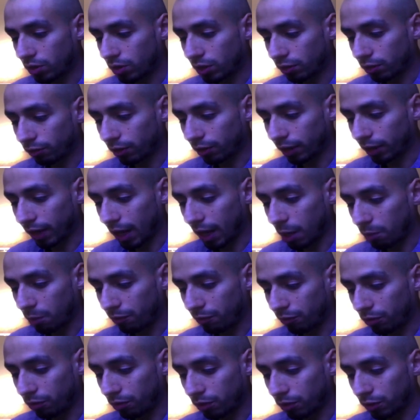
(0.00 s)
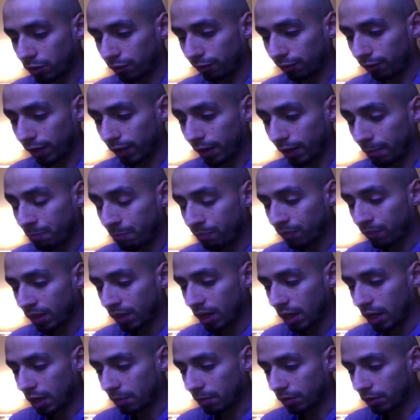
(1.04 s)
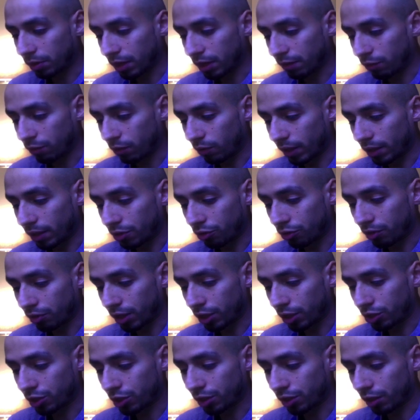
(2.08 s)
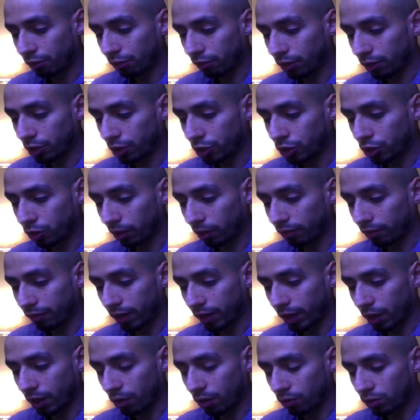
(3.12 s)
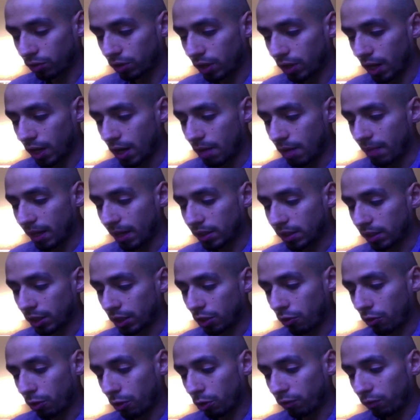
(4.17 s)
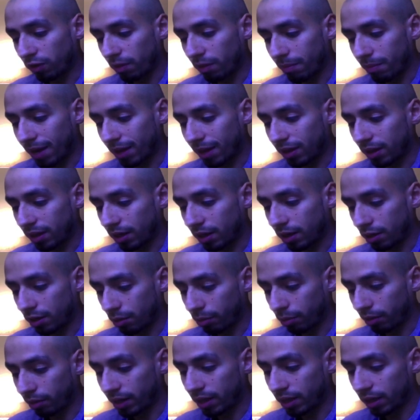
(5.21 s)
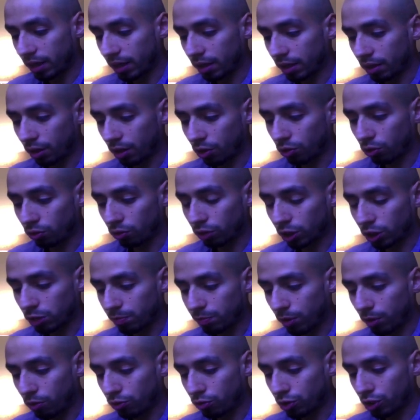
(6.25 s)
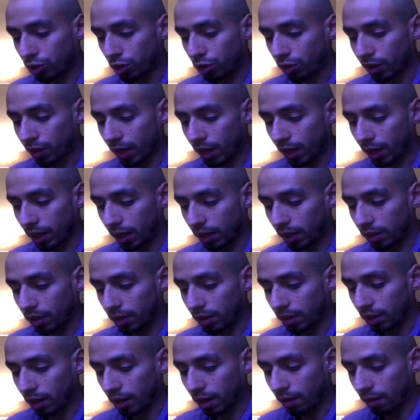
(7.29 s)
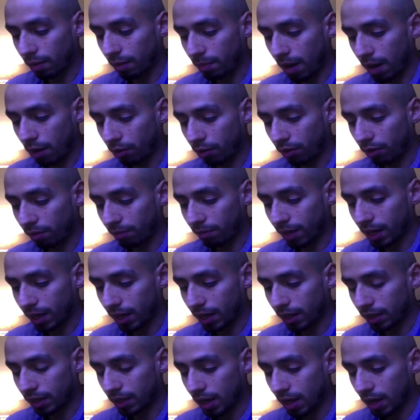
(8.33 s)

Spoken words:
These are really helpful. It's free. They'll give you an introduction. They're really short videos, basically going over the method, the breathing, the cold exposure, and the power of the mind.